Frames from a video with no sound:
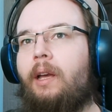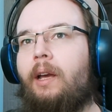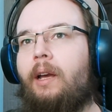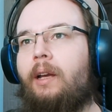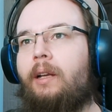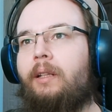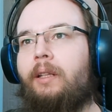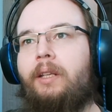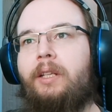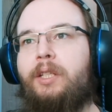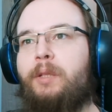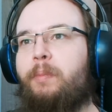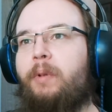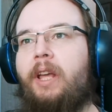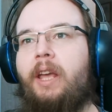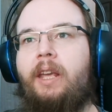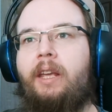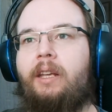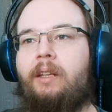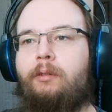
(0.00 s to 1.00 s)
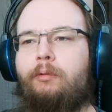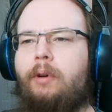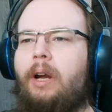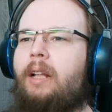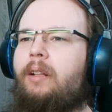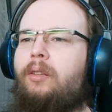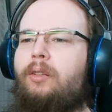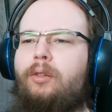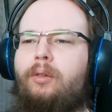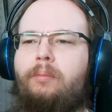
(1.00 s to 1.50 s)
and he's playing a
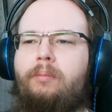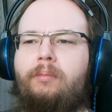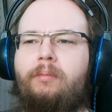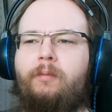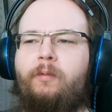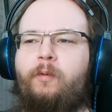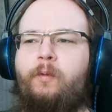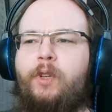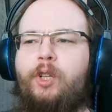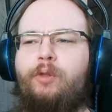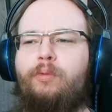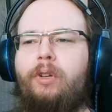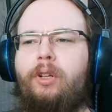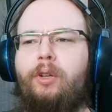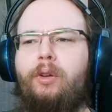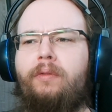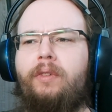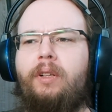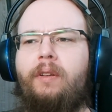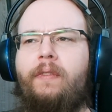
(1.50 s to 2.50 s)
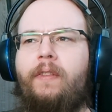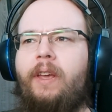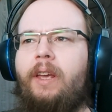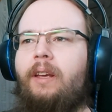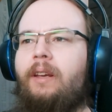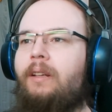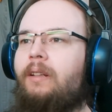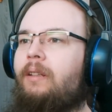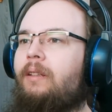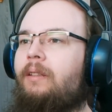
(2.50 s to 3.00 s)
random visual novel
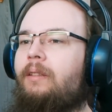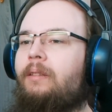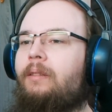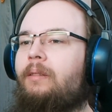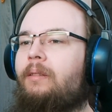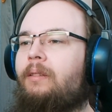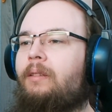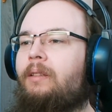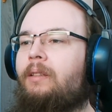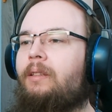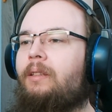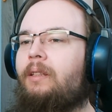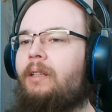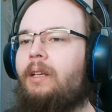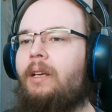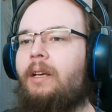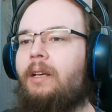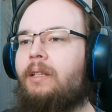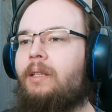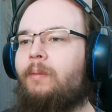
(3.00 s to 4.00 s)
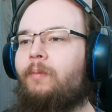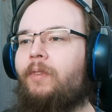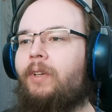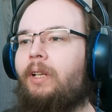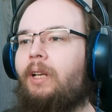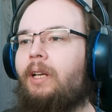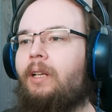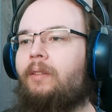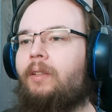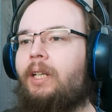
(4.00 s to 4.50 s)
thing? Yeah,
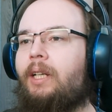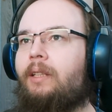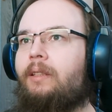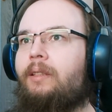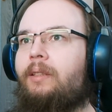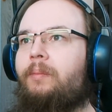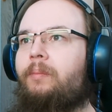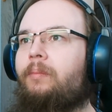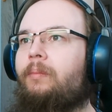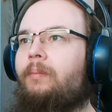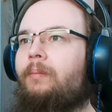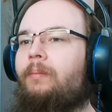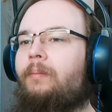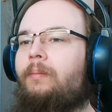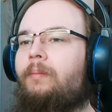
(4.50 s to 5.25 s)
something like that.